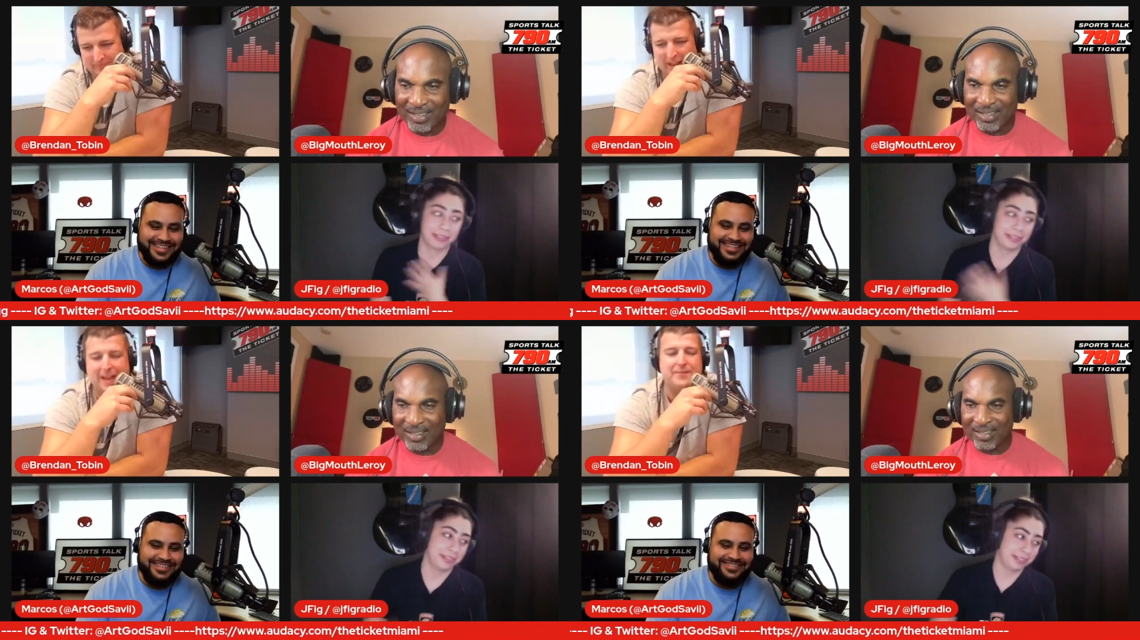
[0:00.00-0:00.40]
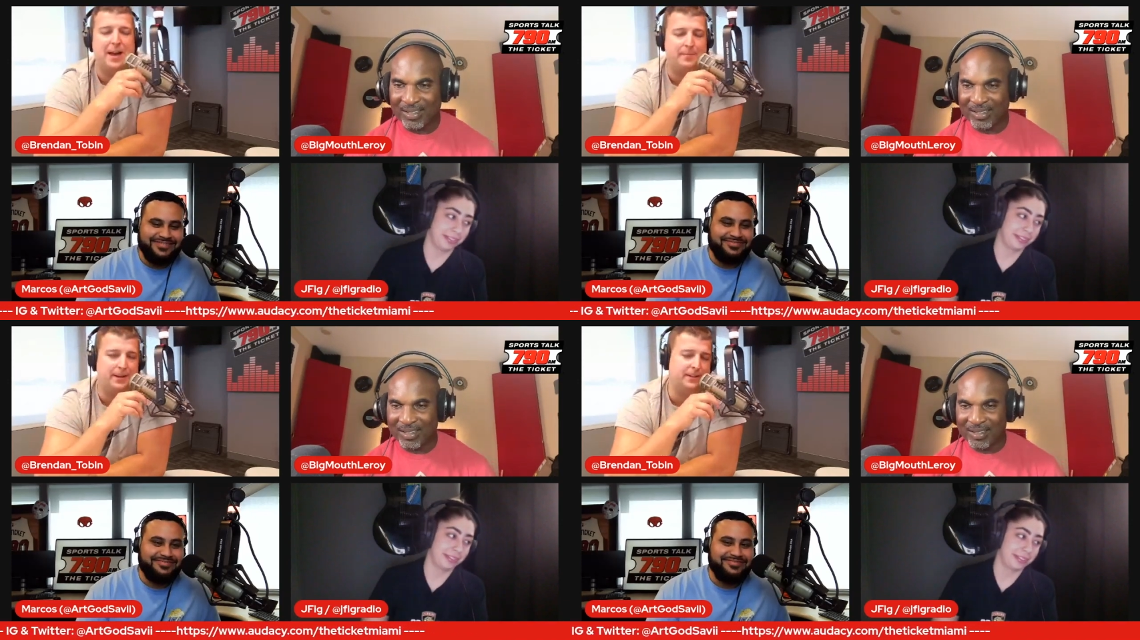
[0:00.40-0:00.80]
Speaker 1: I have
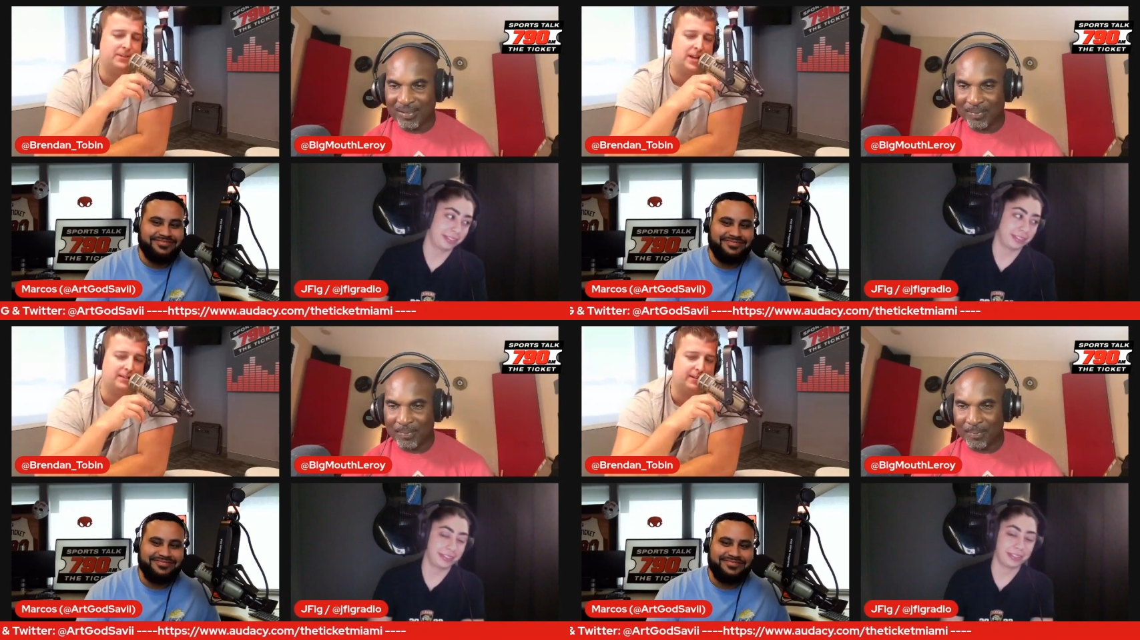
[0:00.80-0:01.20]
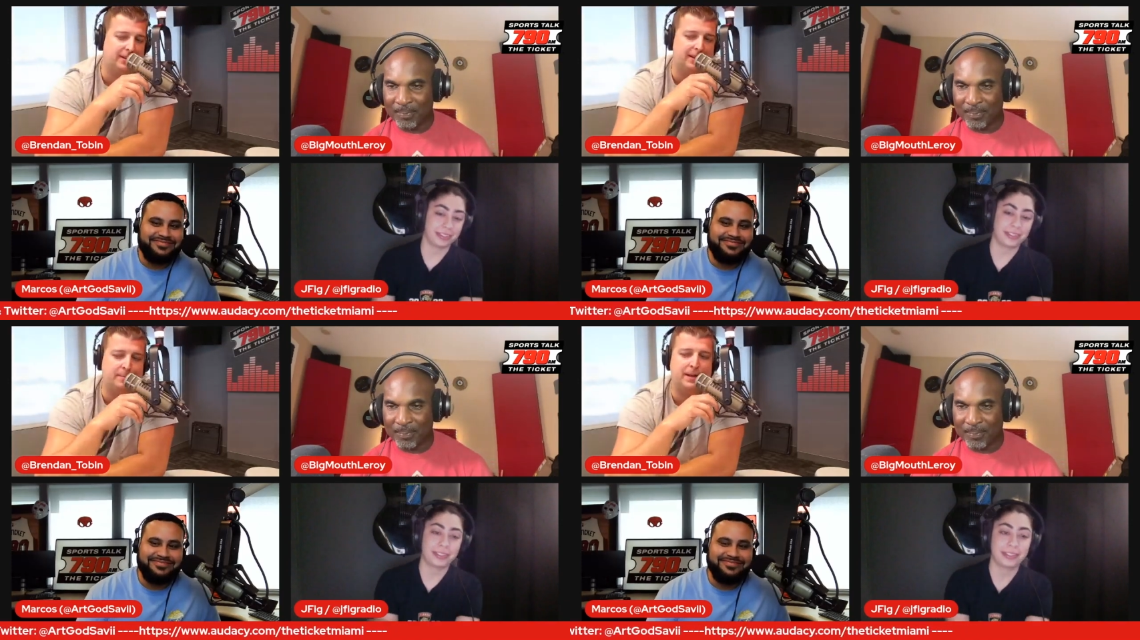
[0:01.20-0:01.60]
not been on the chat today.
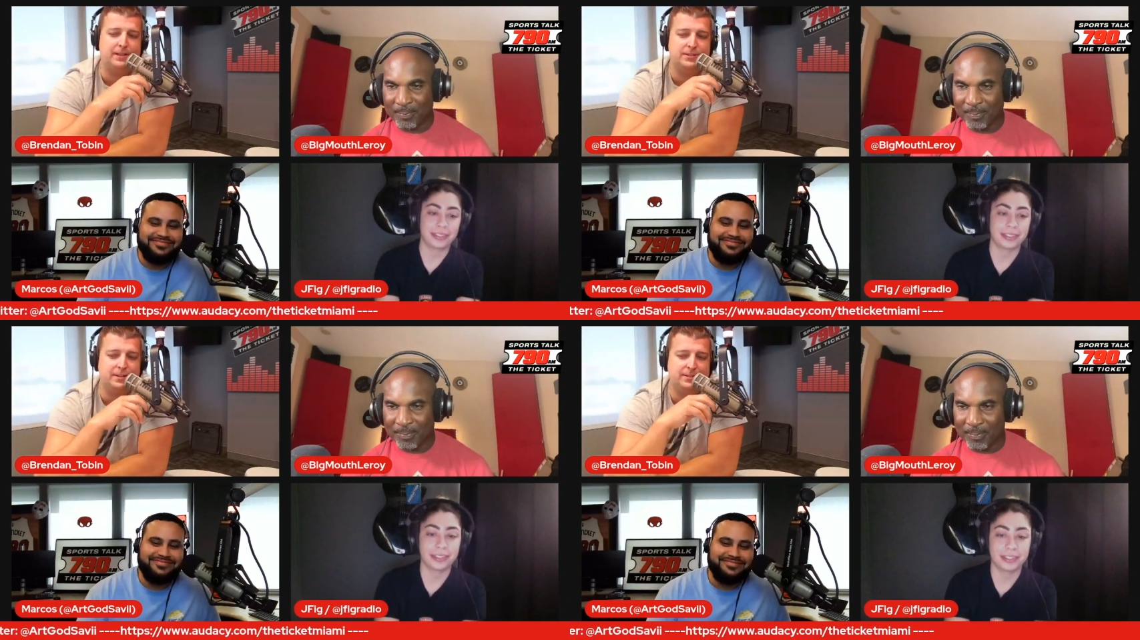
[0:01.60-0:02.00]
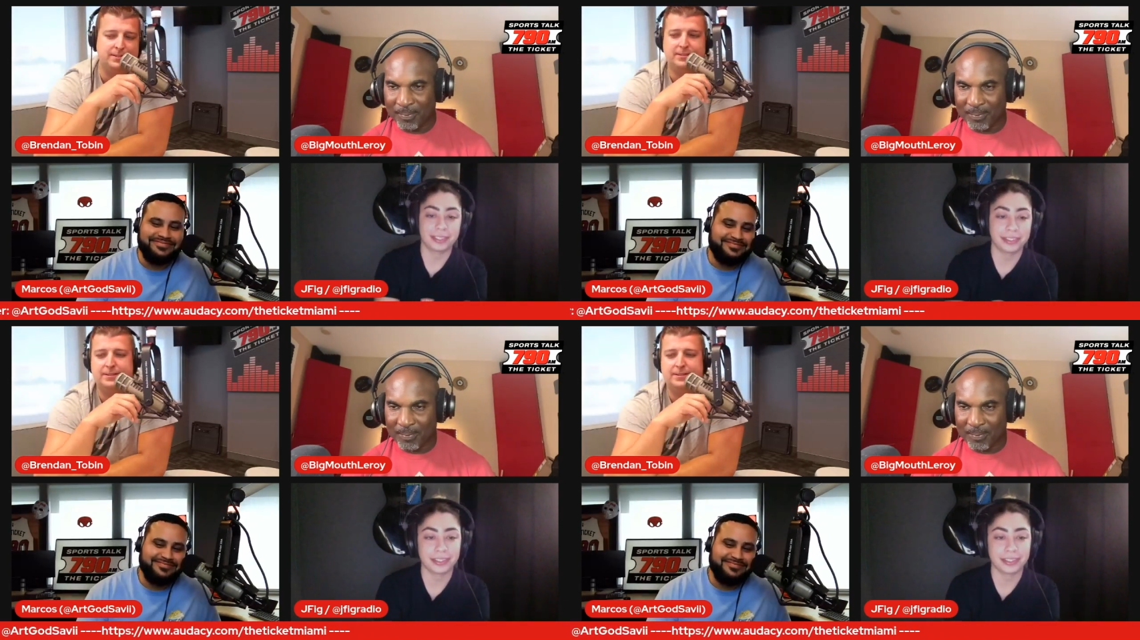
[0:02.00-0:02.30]
I apologize.